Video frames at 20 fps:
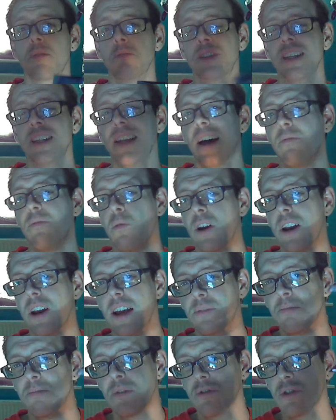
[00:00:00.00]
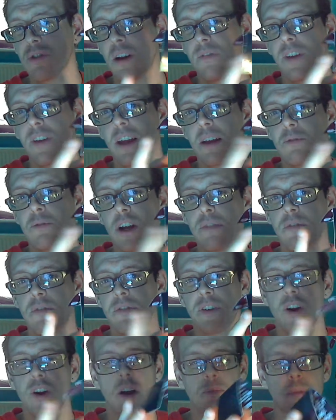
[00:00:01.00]
We didn't have one last month, so I think I generally
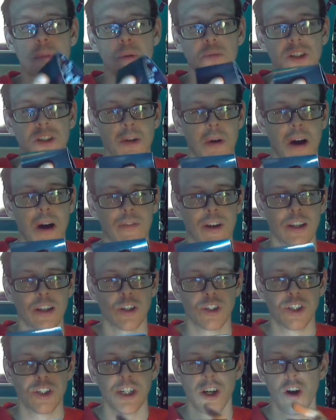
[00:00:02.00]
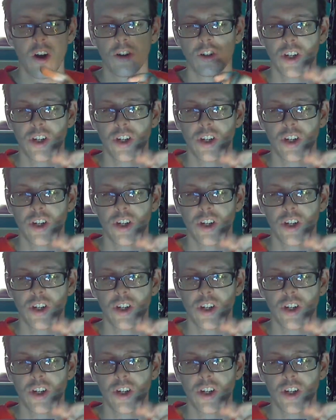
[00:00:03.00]
forgot, but we do have our little cheat card,